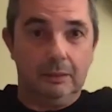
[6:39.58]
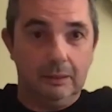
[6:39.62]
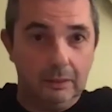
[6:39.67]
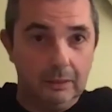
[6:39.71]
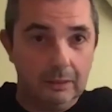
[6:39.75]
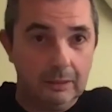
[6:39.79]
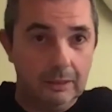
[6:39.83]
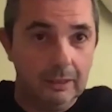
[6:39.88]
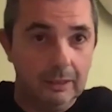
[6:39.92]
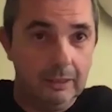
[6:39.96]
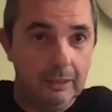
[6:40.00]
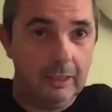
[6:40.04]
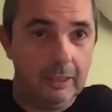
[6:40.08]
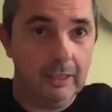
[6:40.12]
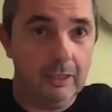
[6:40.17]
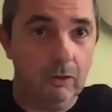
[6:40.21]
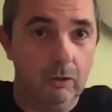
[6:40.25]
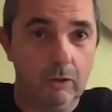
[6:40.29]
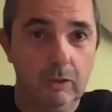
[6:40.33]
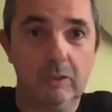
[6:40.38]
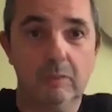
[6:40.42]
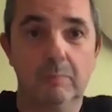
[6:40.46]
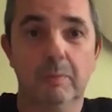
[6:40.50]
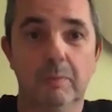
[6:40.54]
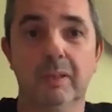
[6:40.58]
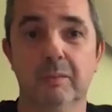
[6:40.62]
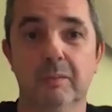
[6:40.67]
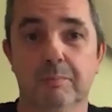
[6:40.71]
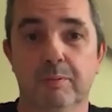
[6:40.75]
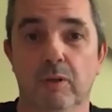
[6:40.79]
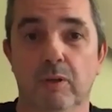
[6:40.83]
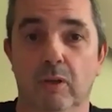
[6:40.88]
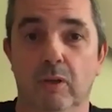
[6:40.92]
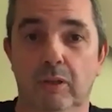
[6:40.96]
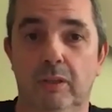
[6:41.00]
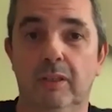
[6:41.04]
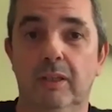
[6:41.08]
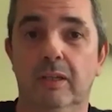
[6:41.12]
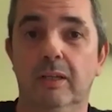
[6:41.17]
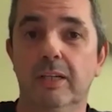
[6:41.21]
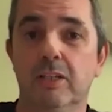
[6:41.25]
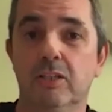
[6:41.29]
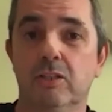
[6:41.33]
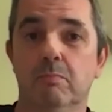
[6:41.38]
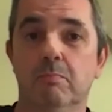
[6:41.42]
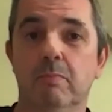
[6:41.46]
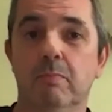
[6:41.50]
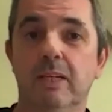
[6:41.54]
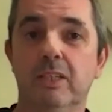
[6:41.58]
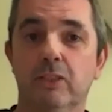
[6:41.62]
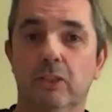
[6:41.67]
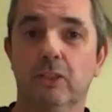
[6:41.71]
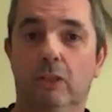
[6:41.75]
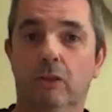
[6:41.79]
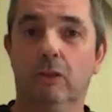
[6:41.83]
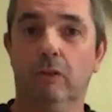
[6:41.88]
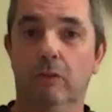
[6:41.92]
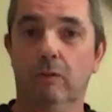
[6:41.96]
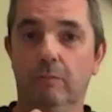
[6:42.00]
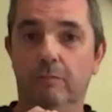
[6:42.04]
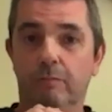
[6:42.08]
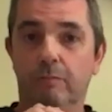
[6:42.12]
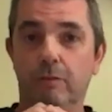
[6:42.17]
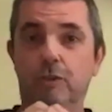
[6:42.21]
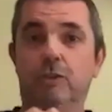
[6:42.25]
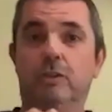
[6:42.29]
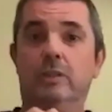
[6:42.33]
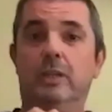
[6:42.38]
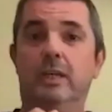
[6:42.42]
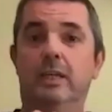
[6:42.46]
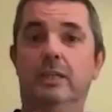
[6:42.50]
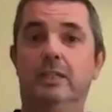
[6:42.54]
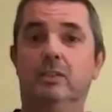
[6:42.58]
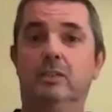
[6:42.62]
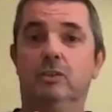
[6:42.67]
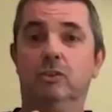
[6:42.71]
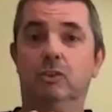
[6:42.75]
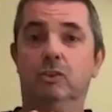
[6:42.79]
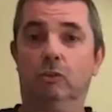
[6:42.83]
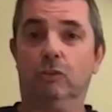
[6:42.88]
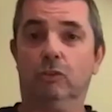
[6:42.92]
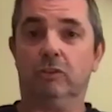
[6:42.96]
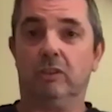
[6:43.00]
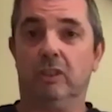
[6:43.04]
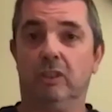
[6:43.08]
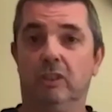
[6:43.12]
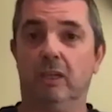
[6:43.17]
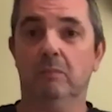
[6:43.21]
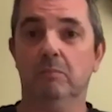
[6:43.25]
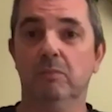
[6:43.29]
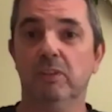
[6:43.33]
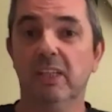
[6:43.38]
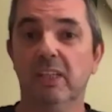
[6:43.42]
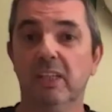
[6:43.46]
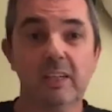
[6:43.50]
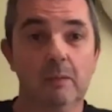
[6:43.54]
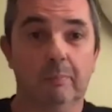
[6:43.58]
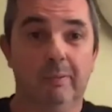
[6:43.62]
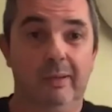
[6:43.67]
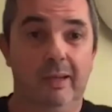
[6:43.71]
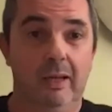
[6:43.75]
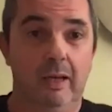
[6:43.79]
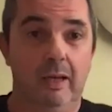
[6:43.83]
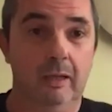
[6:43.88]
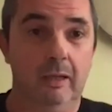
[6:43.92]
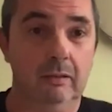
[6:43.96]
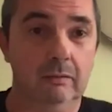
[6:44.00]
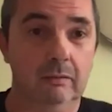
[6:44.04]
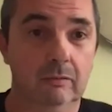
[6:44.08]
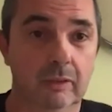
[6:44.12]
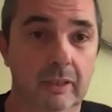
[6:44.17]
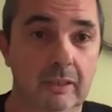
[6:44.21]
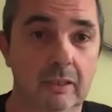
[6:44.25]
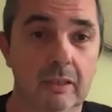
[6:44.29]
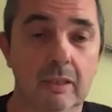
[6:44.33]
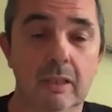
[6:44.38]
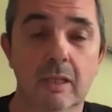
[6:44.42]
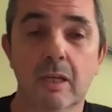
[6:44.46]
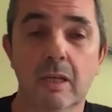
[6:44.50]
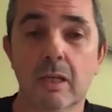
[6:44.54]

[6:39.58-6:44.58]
in order to build a product that meets your current and future needs, as you understand, you need a plan, right?